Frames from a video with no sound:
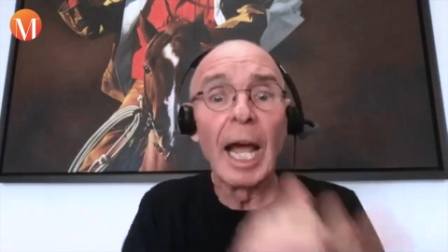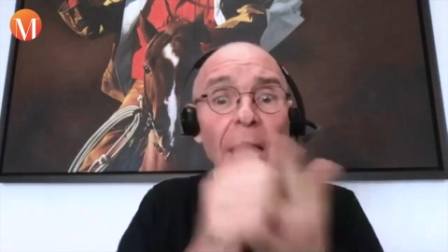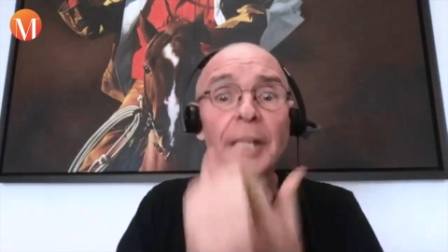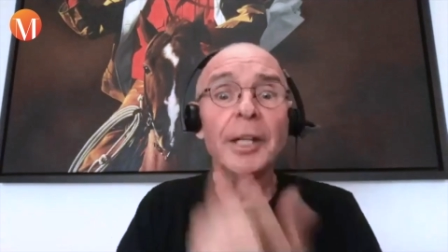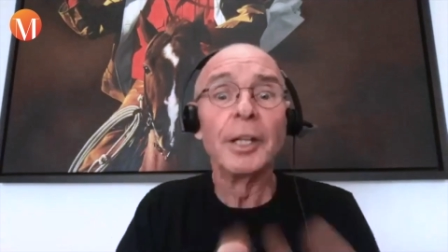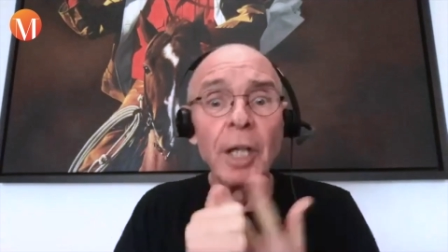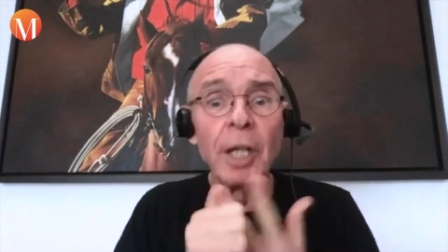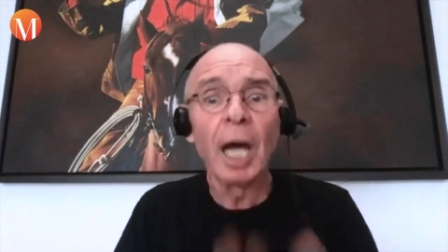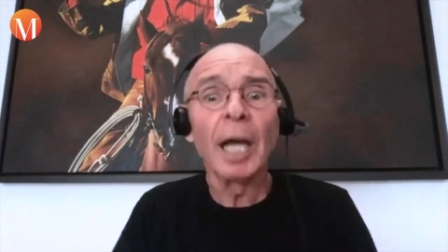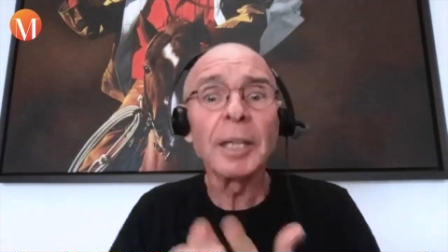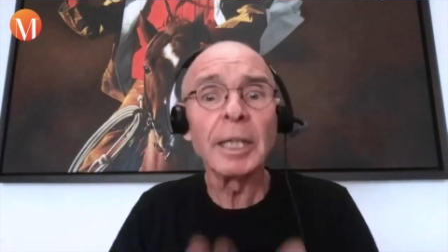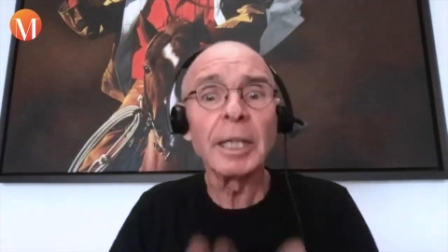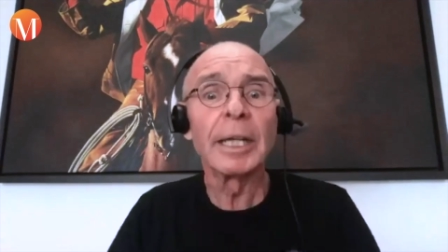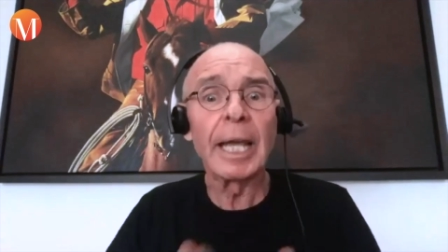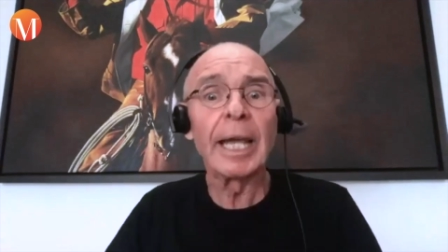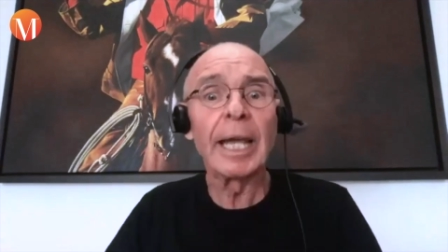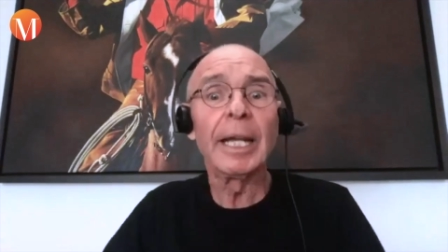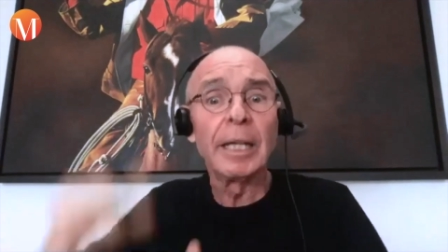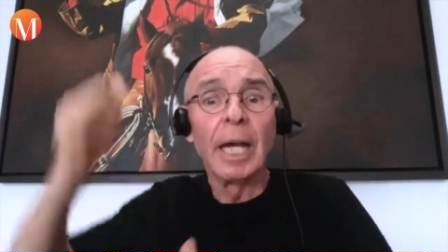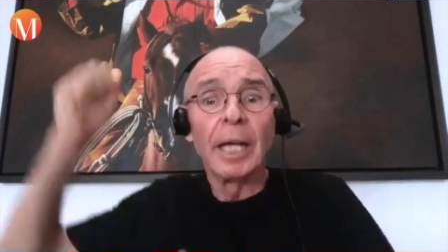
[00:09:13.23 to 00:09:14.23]
and not
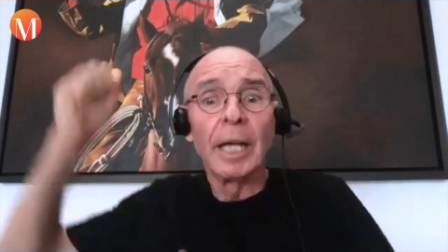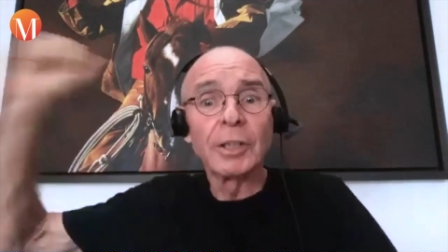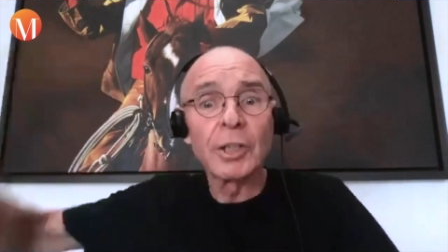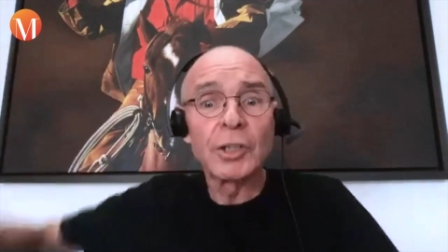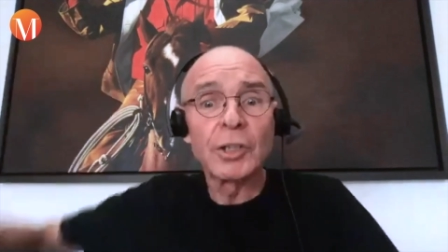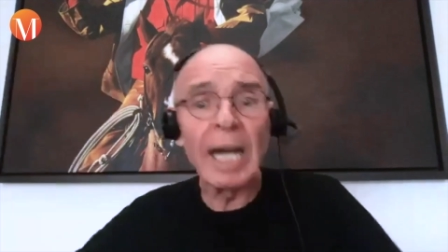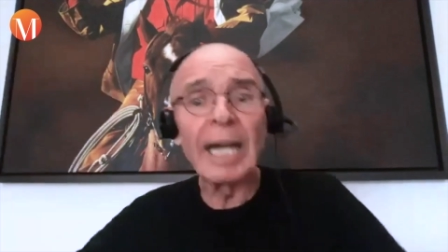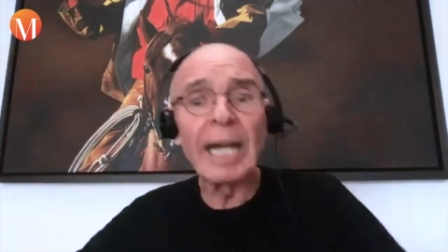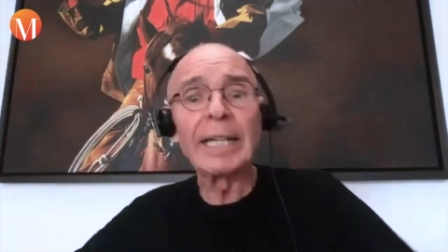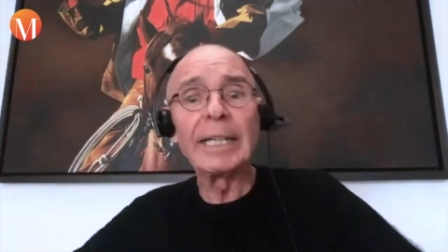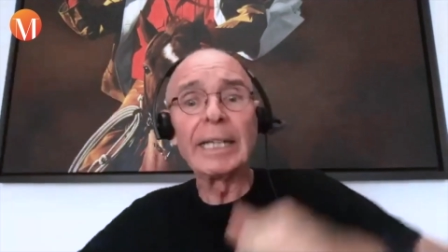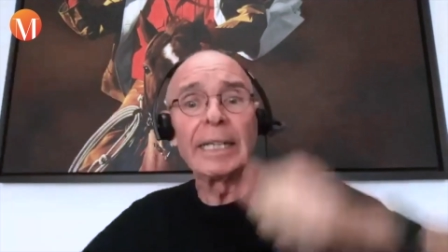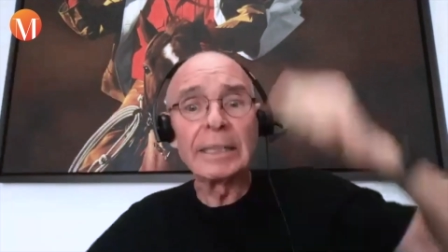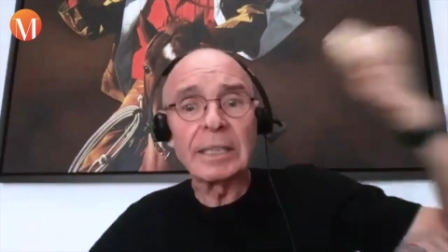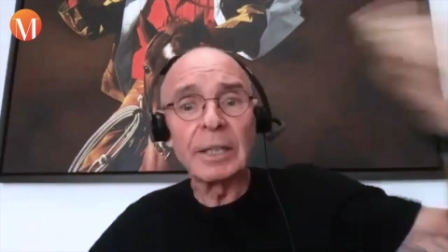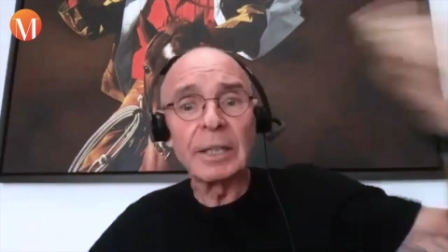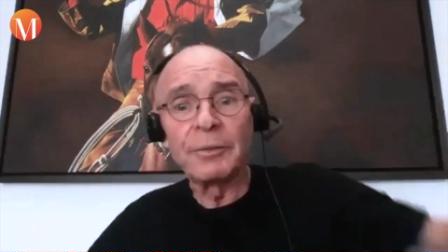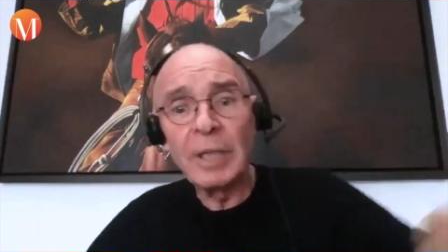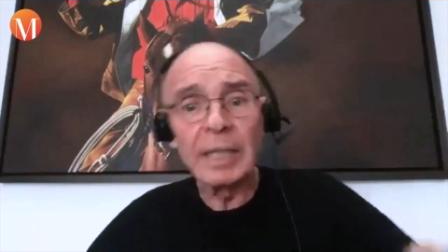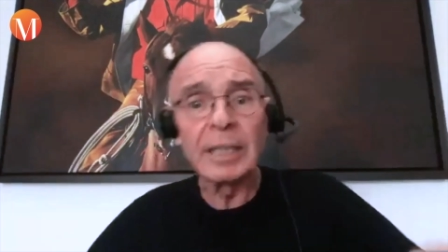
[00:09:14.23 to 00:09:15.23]
again the
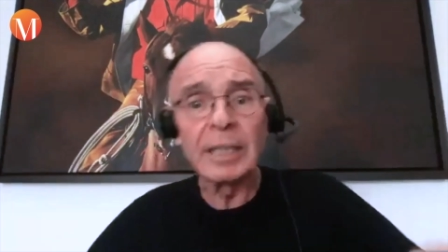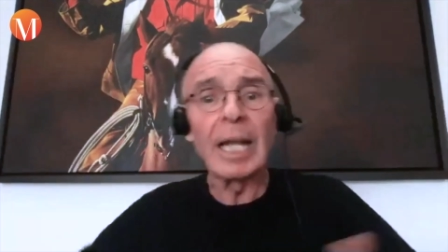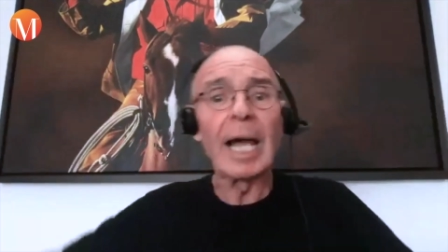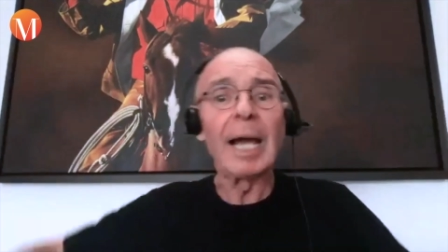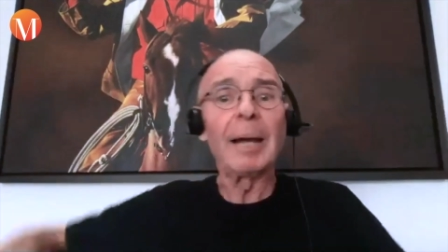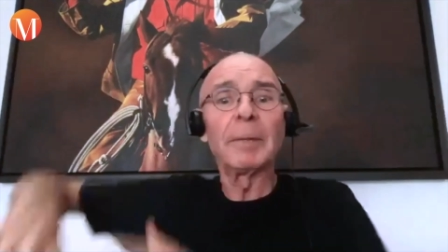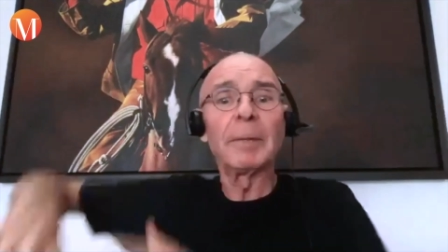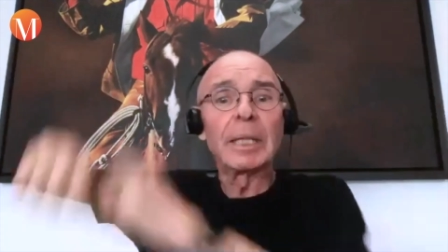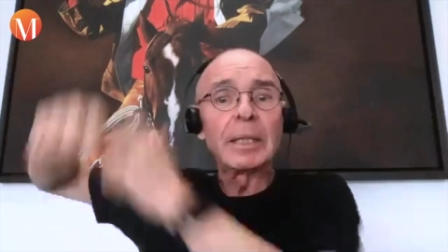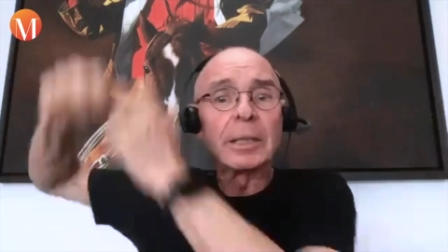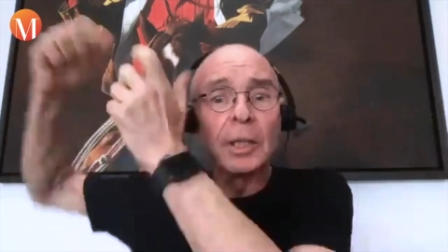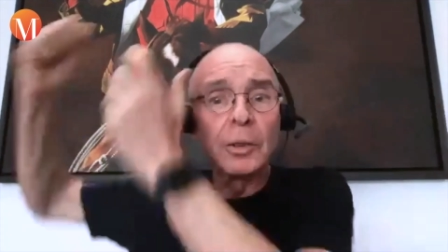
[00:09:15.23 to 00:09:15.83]
Chinese, the Vietnam, and the